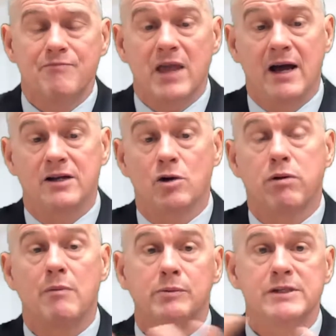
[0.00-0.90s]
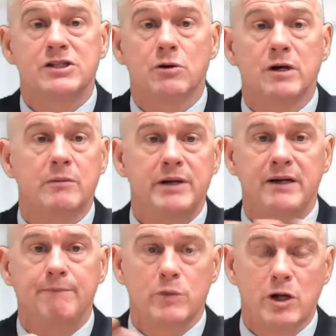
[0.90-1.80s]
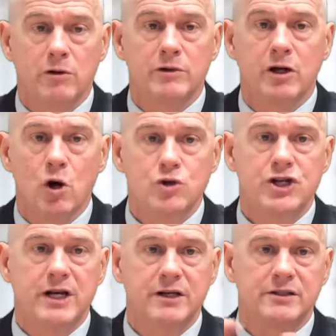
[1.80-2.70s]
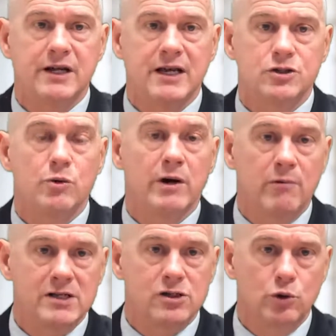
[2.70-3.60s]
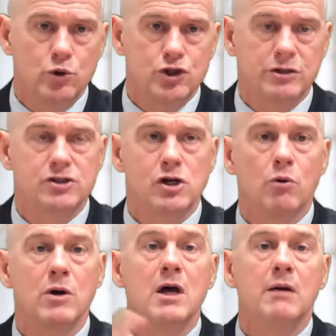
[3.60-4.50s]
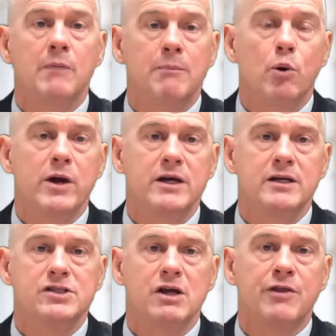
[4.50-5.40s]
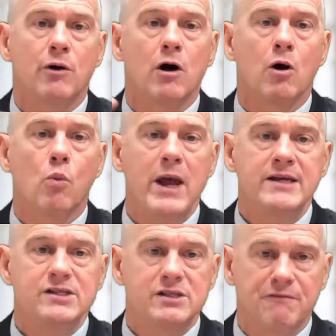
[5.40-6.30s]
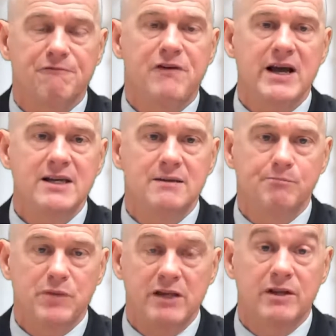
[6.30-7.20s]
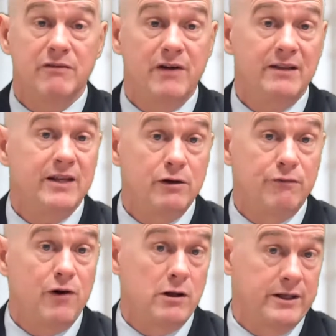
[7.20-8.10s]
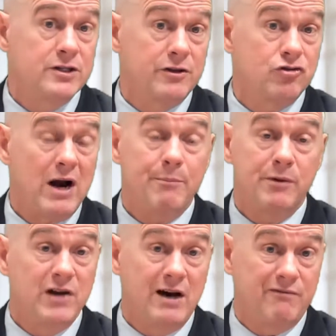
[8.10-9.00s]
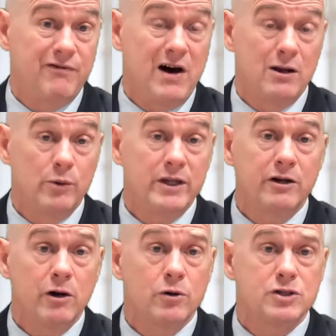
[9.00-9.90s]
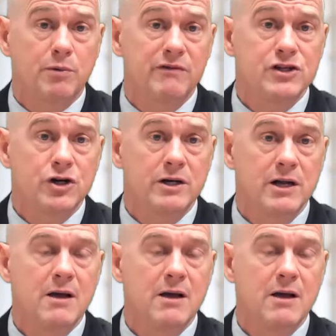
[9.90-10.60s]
And you're probably still going to be, negotiating to get to a resolution. So my point is there are ways to fight in the event that you fall into the trap of not following the notice provision.